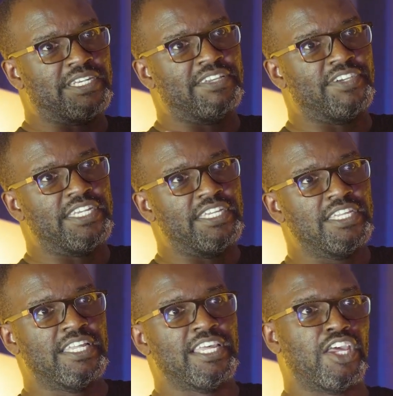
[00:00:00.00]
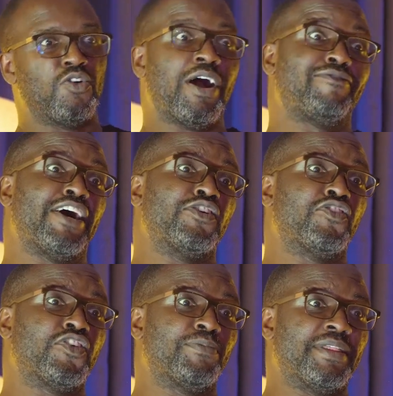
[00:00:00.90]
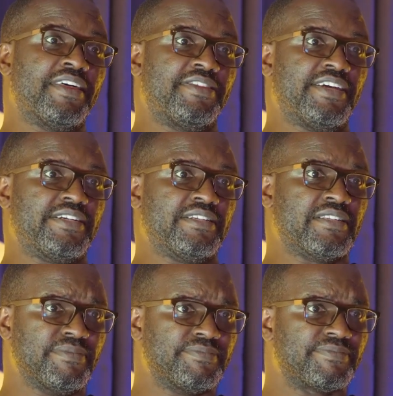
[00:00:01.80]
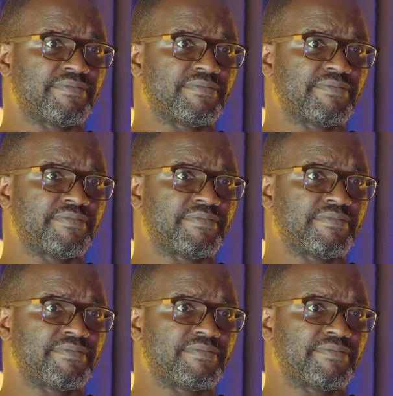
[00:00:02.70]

on DVD, you have a new film in the theaters.